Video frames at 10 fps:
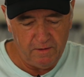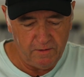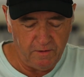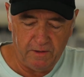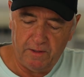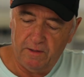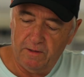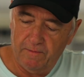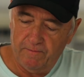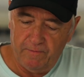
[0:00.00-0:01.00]
so I
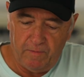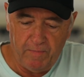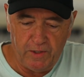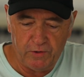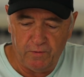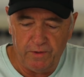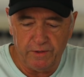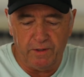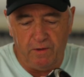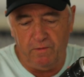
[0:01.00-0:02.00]
can make sure there's
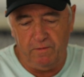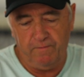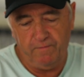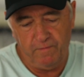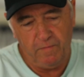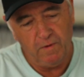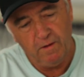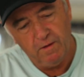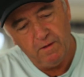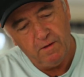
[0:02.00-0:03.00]
no
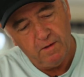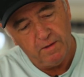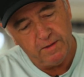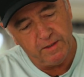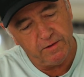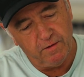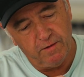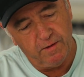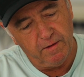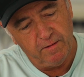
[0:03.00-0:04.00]
dust
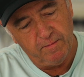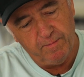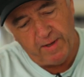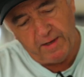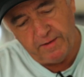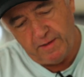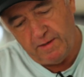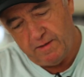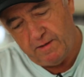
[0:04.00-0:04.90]
on the back of the